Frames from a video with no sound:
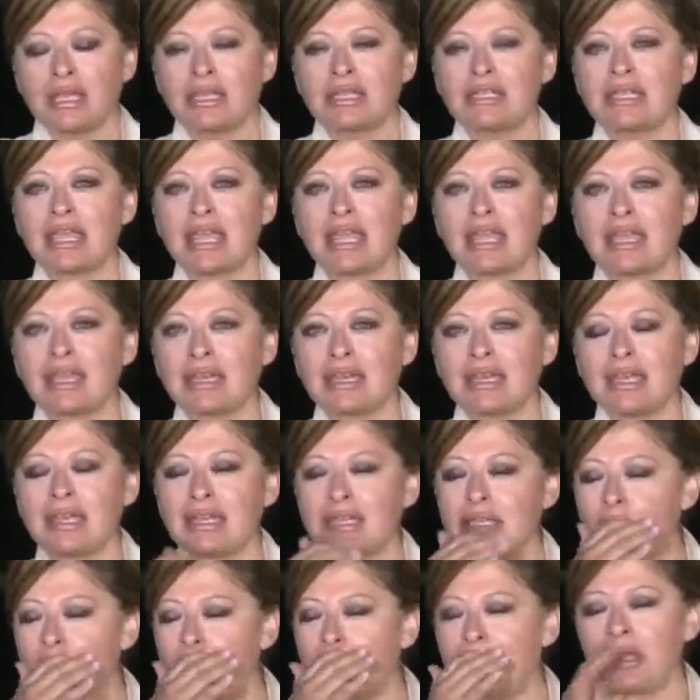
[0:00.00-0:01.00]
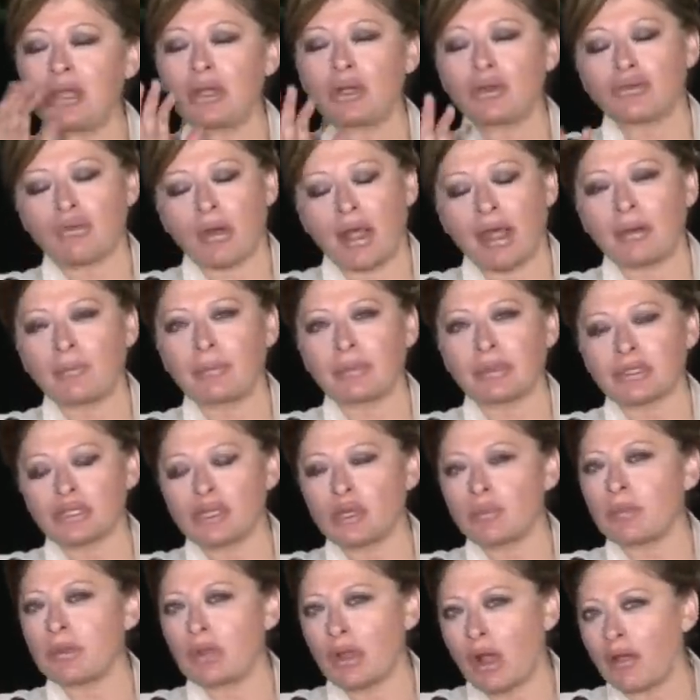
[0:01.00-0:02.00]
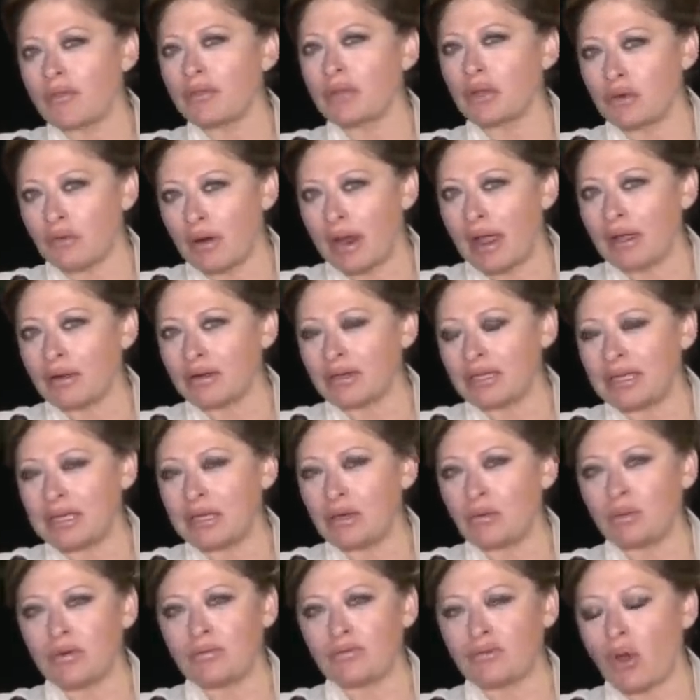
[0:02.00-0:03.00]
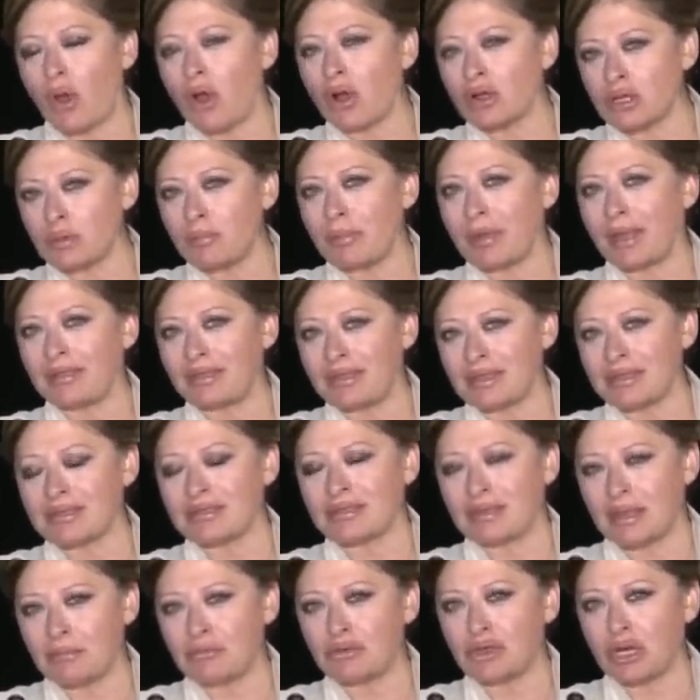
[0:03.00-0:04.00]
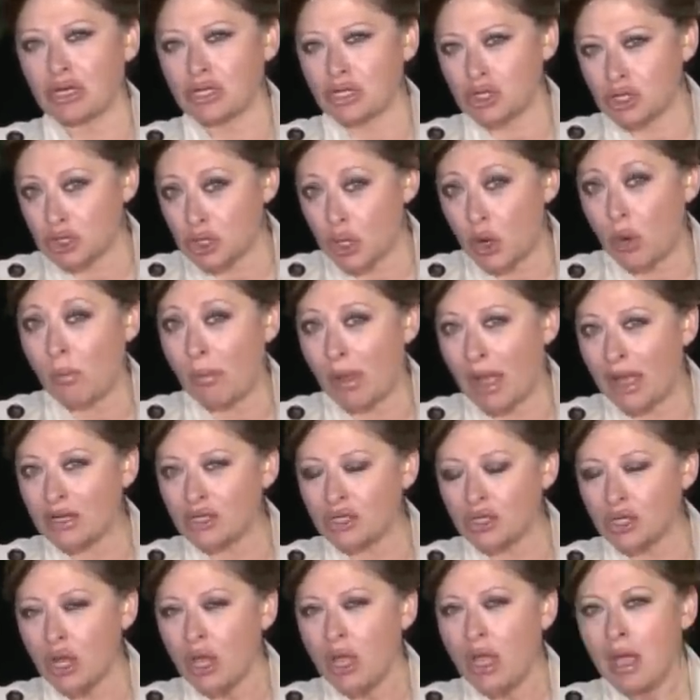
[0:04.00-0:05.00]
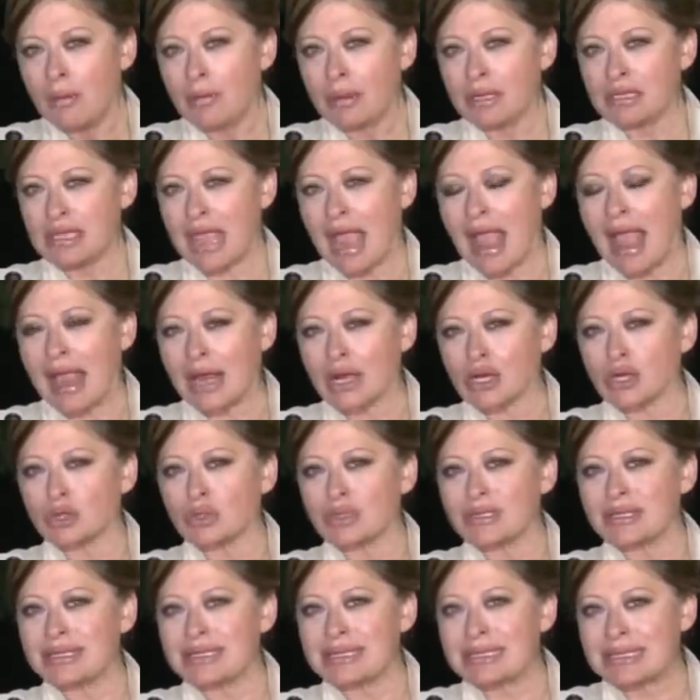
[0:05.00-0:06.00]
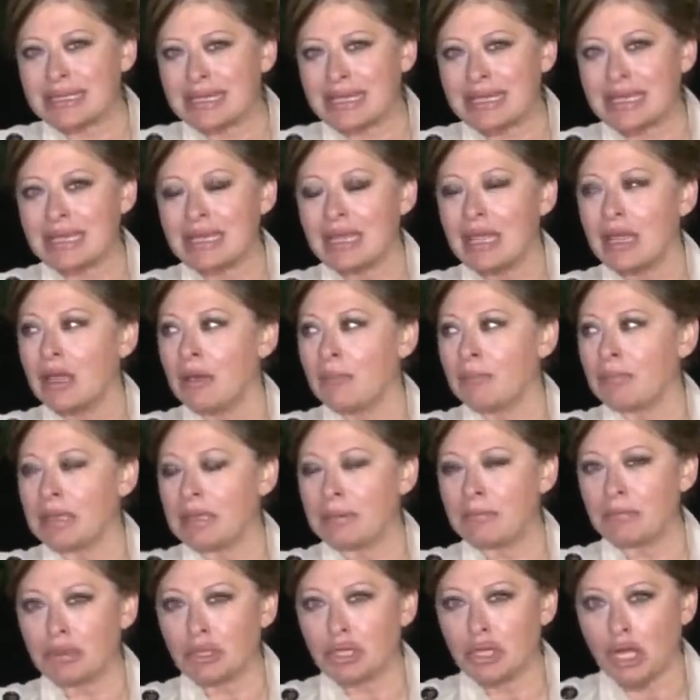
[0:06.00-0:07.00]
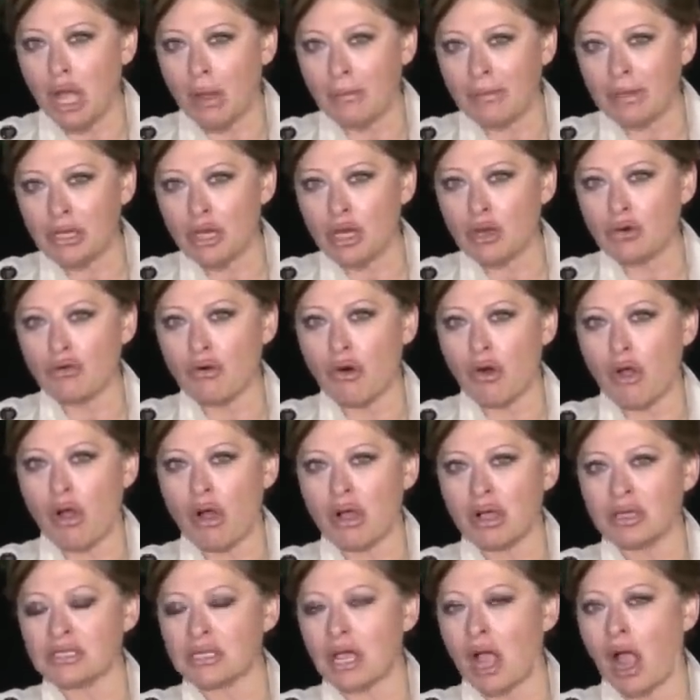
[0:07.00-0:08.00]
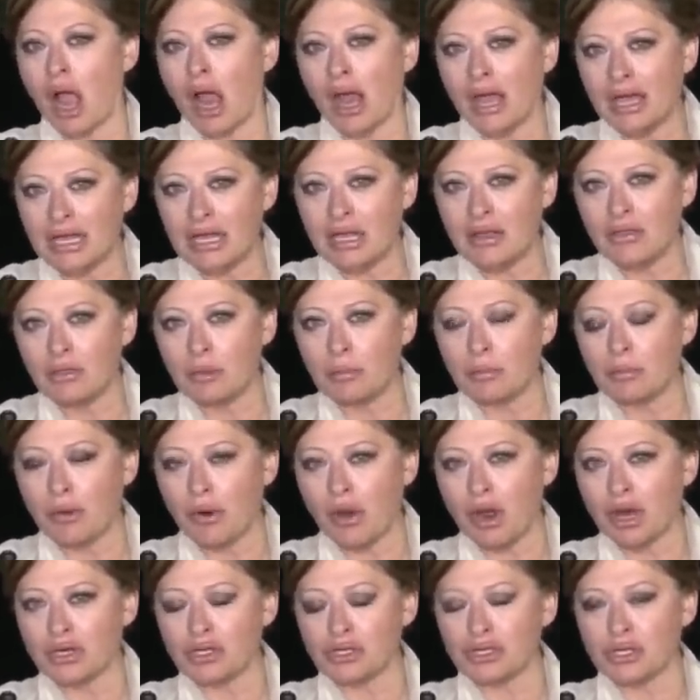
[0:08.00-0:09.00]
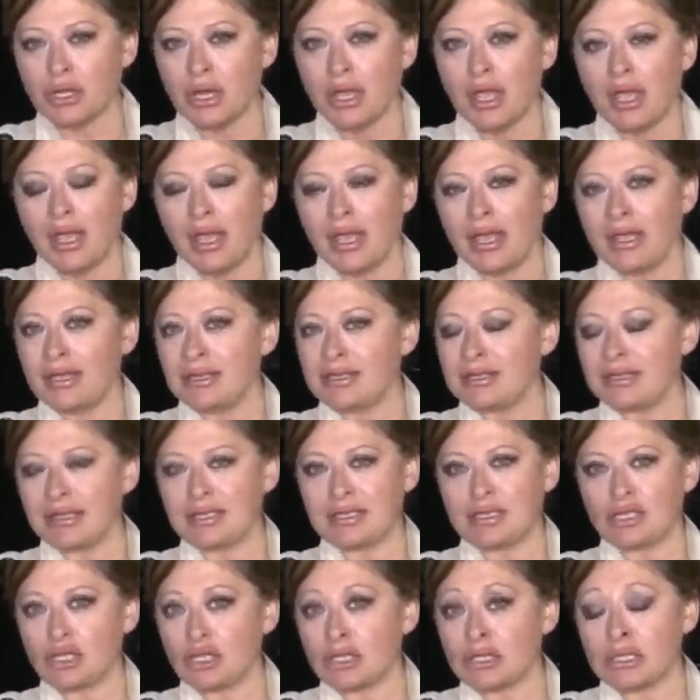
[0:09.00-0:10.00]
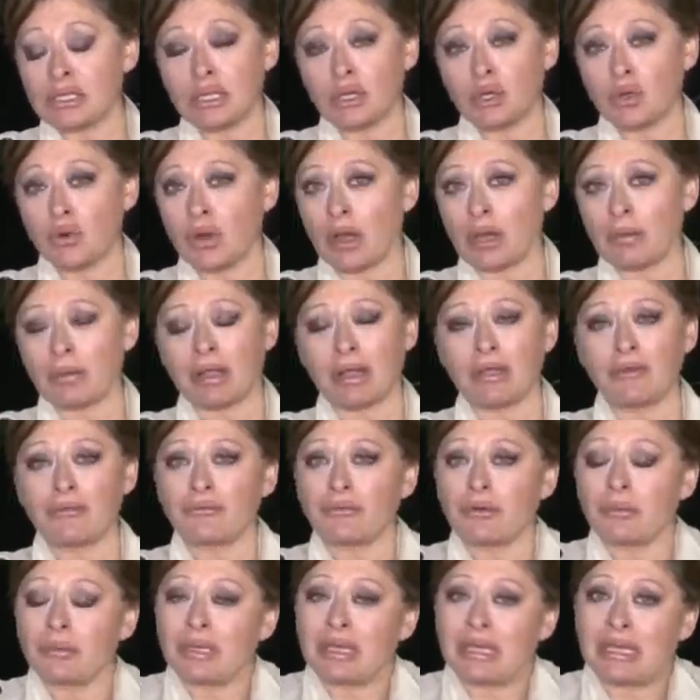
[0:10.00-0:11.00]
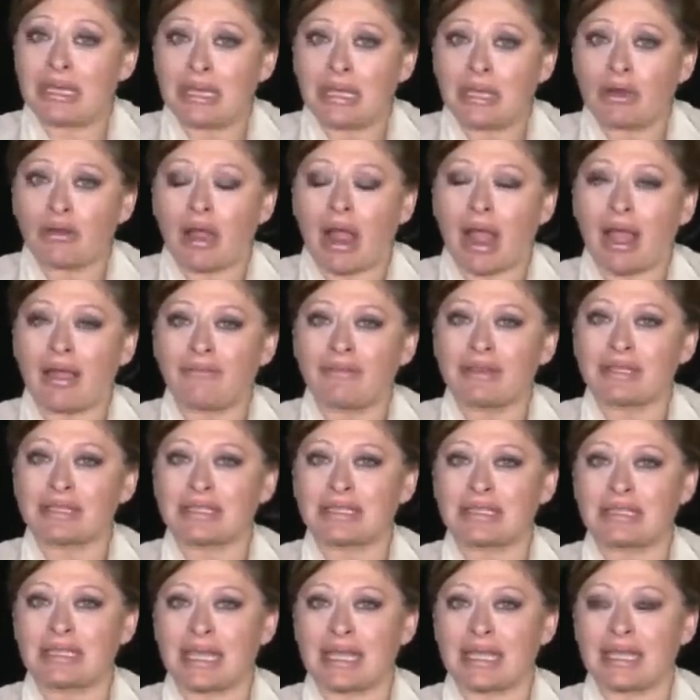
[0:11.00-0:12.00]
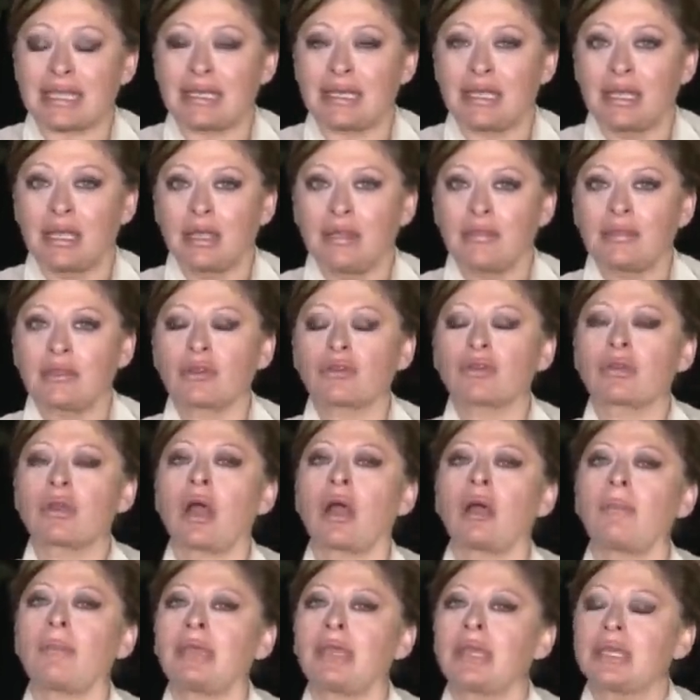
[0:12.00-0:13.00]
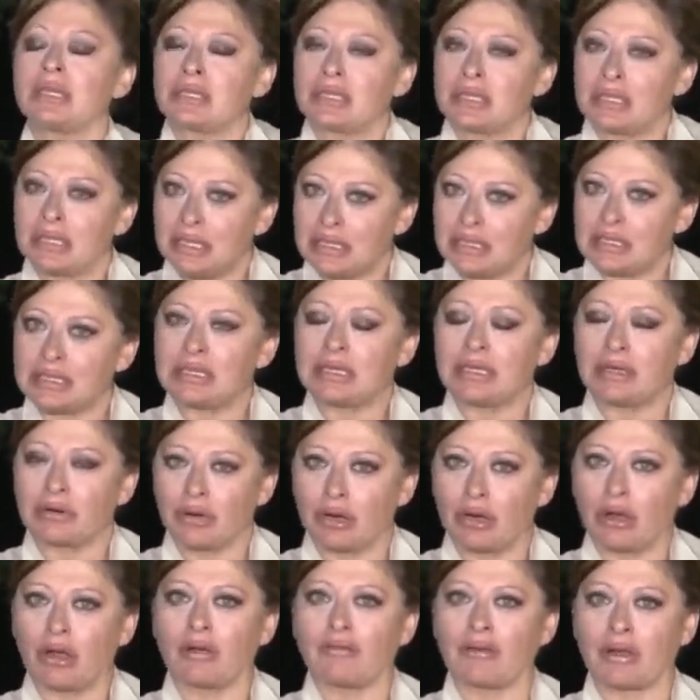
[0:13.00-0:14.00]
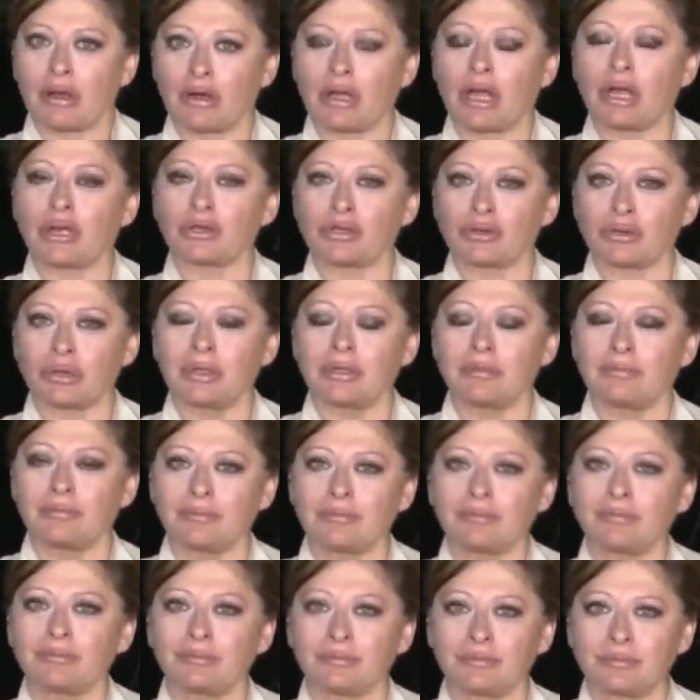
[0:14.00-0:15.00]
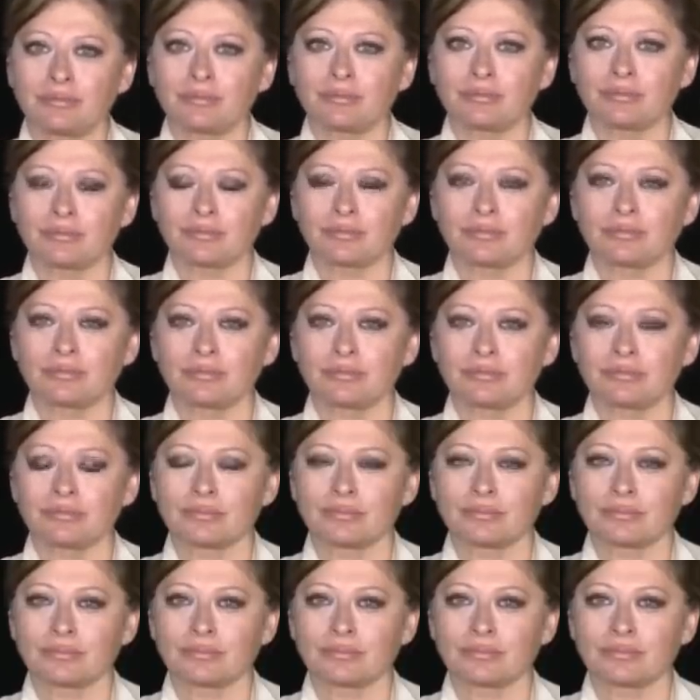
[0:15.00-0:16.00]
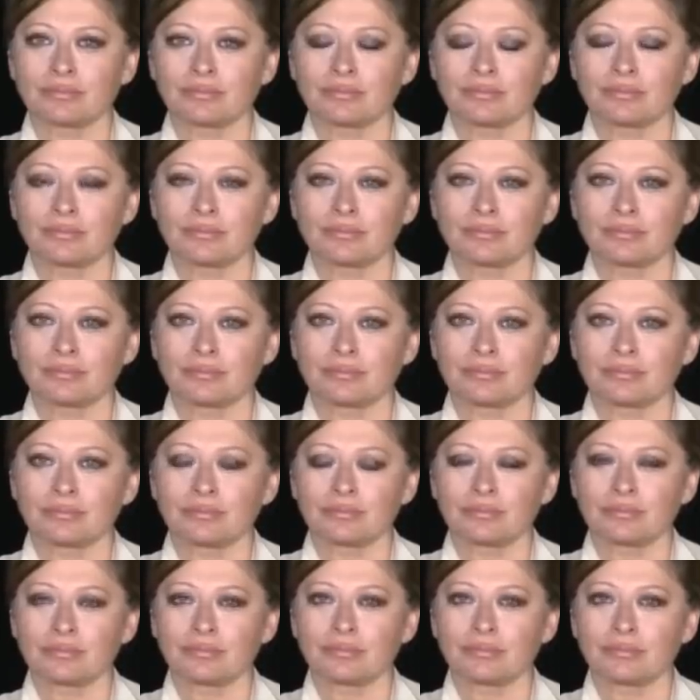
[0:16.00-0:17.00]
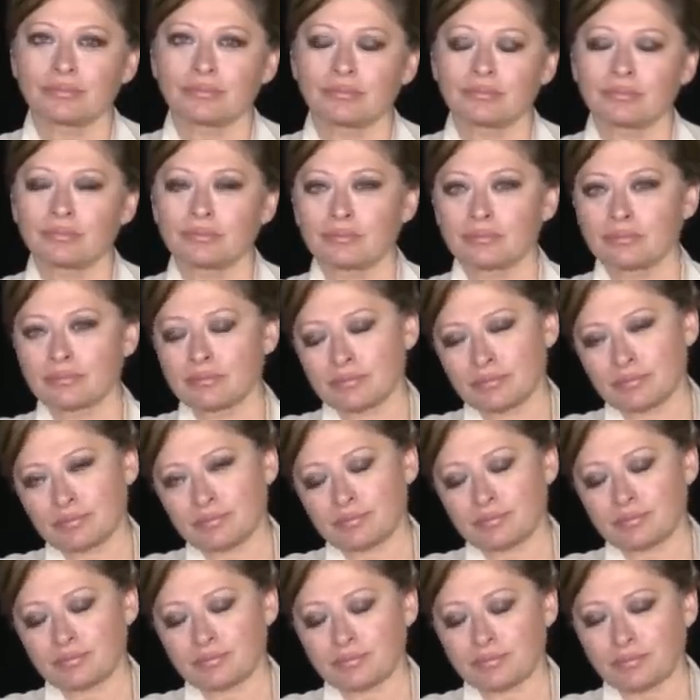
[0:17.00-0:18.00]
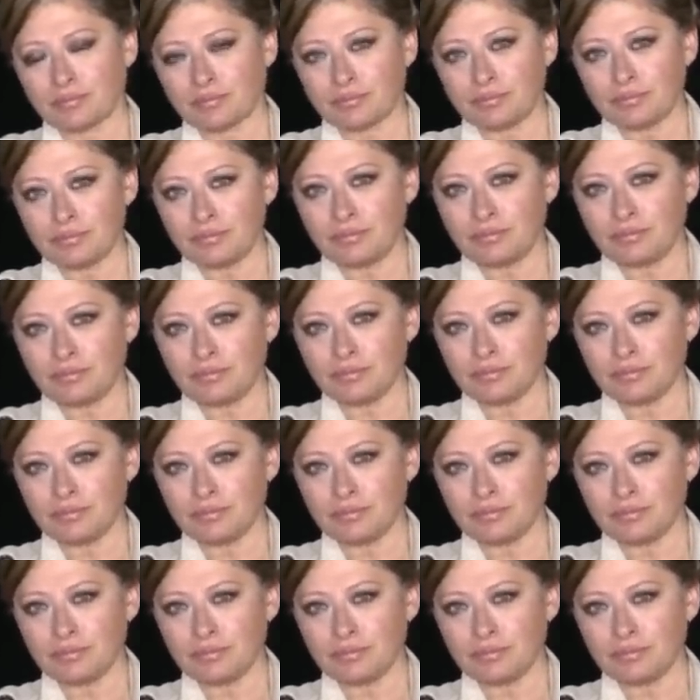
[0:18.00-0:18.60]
Dagan, it's been incredible to be on the ground here. We've talked about this subject so much, but to actually see people coming across, hiding in the brush, it, it's just incredible. And from here, obviously, Dagan, they're coming into the interior of our country. And you've illustrated uh, just how easy it is. But this